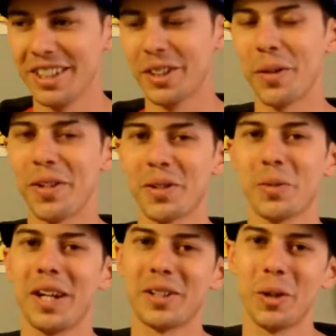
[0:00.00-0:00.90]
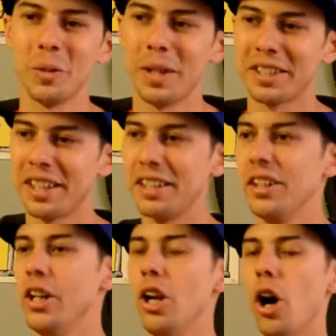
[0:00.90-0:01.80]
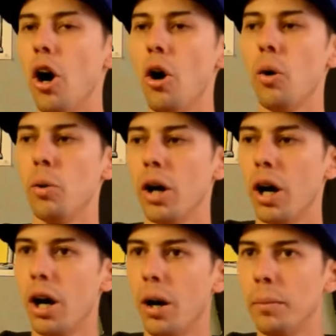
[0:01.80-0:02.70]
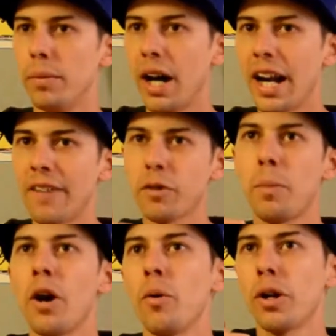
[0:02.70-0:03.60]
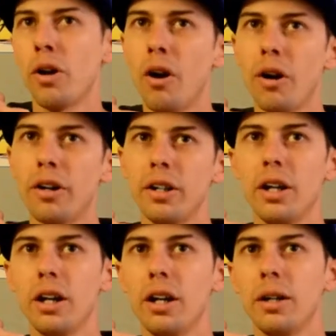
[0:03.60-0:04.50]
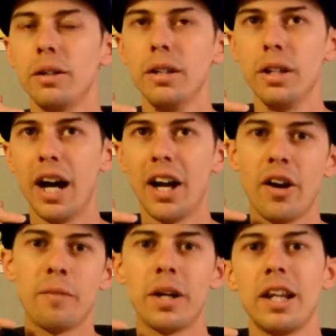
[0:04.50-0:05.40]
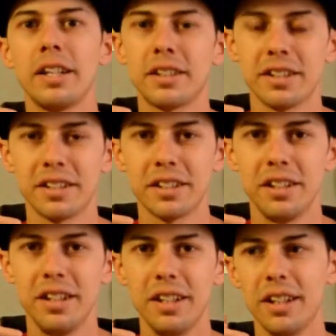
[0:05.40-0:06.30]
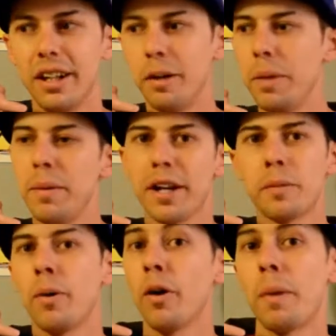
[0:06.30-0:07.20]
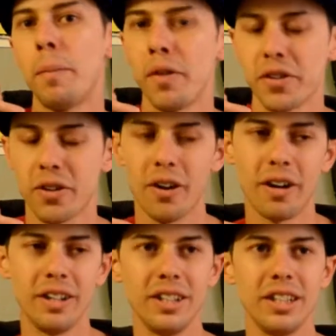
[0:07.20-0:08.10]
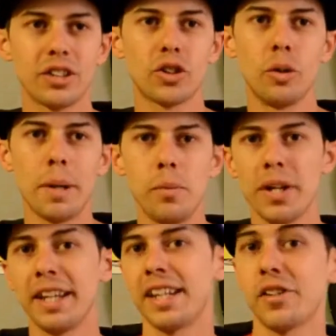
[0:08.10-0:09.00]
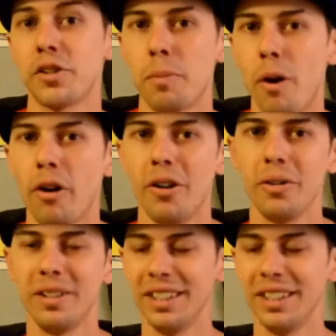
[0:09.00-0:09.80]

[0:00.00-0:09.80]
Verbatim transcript: So this is what I told him. I said, Oh, um, I have to borrow a car. Uh, I don't have my license. Uh, maybe I can borrow my brother's car. So maybe we can get together tomorrow.